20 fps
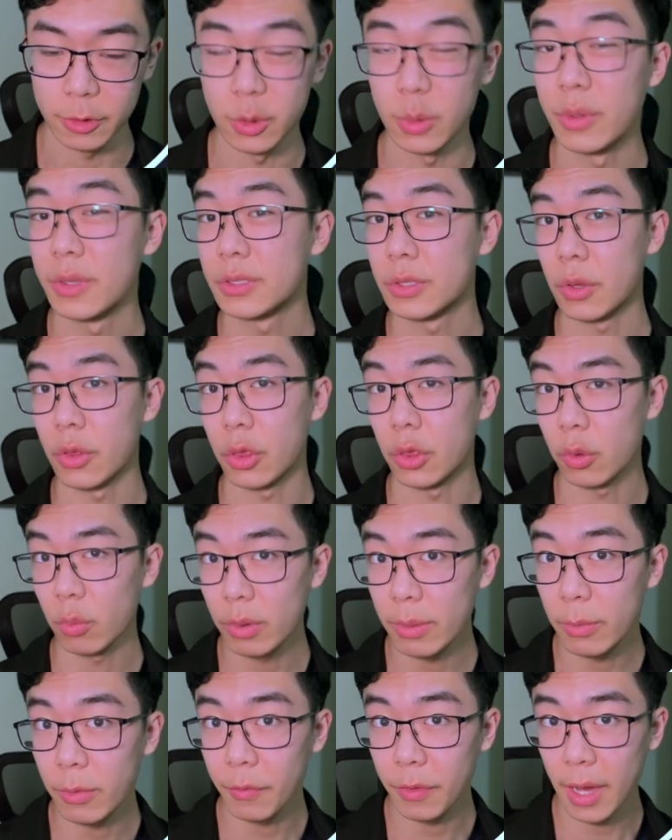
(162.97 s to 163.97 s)
So these are the
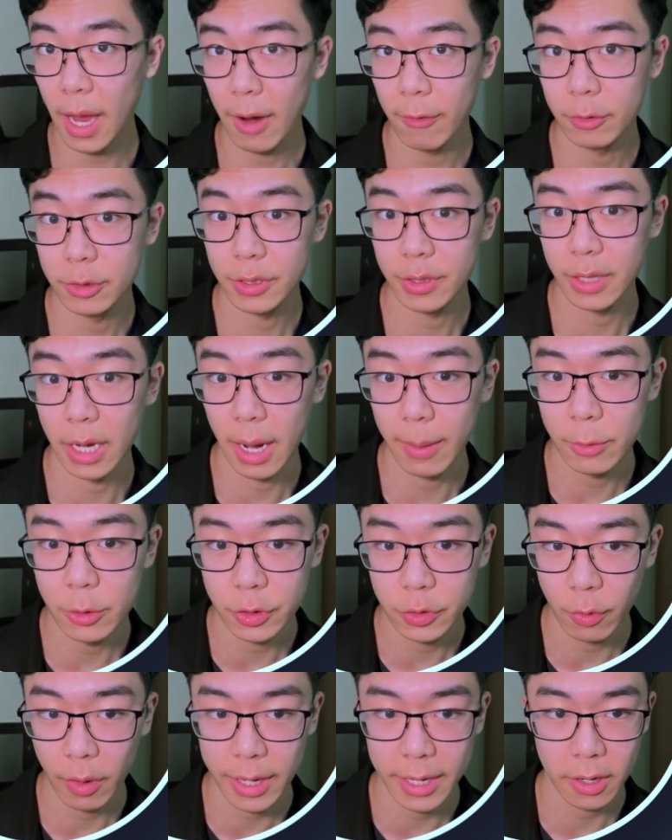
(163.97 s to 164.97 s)
3 moving averages that I'm
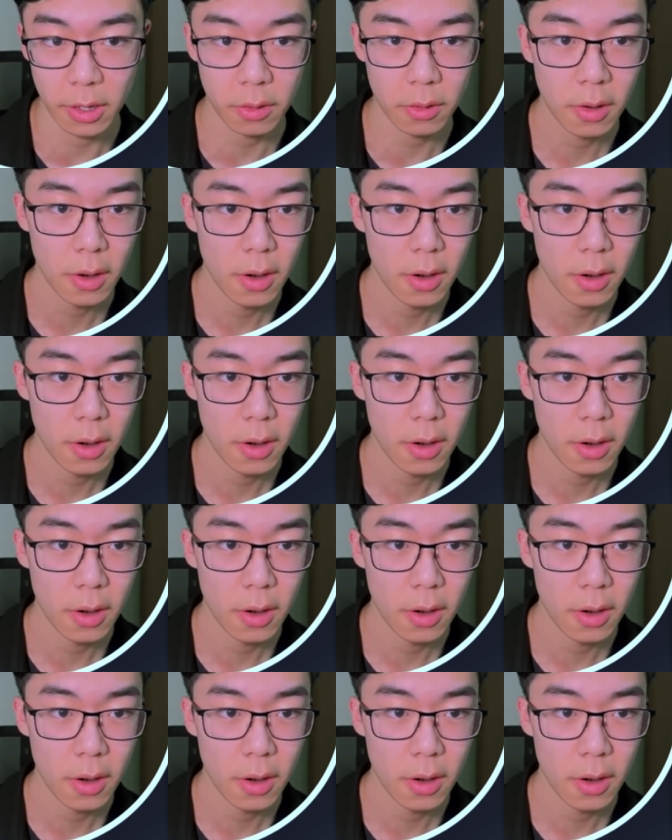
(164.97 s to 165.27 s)
using right here.